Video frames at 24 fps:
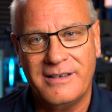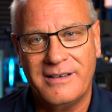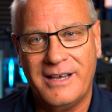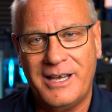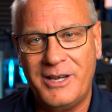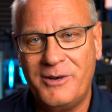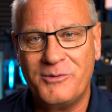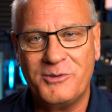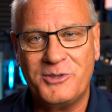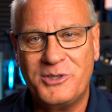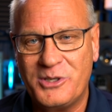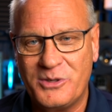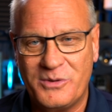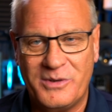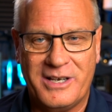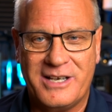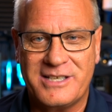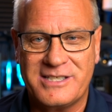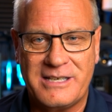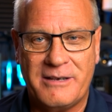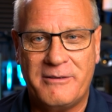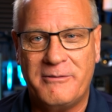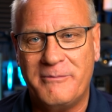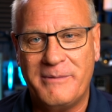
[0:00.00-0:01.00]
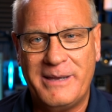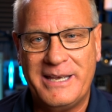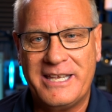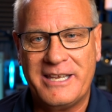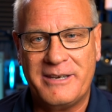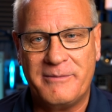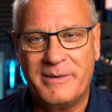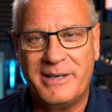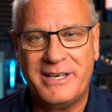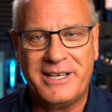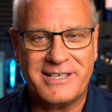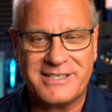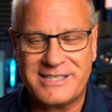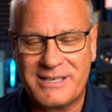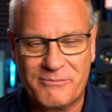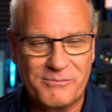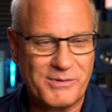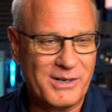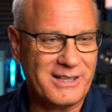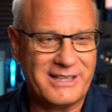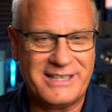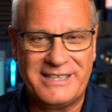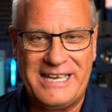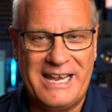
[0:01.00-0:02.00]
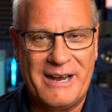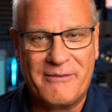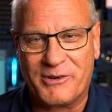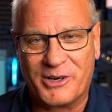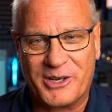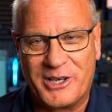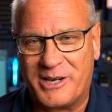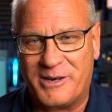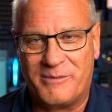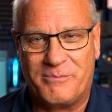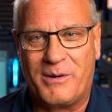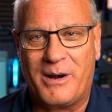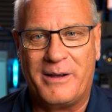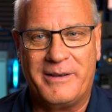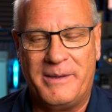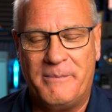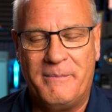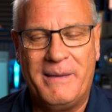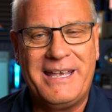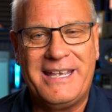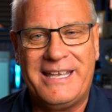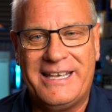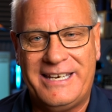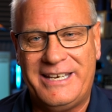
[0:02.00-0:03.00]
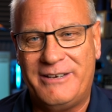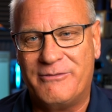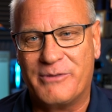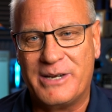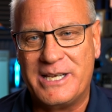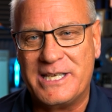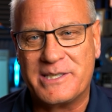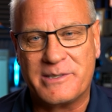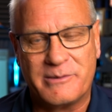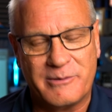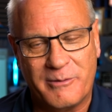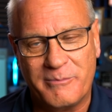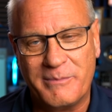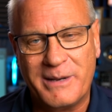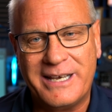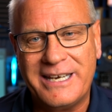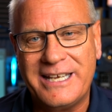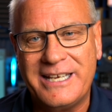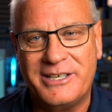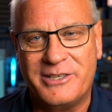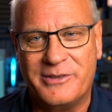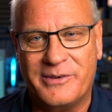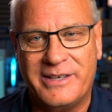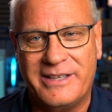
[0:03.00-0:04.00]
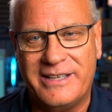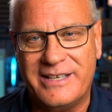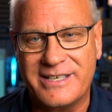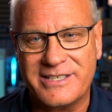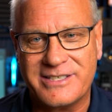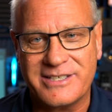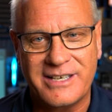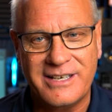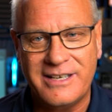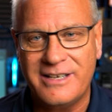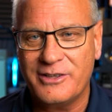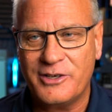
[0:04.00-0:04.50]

I don't do it because I'm going to make any money, because I'm really never going to probably make any reasonable money doing this.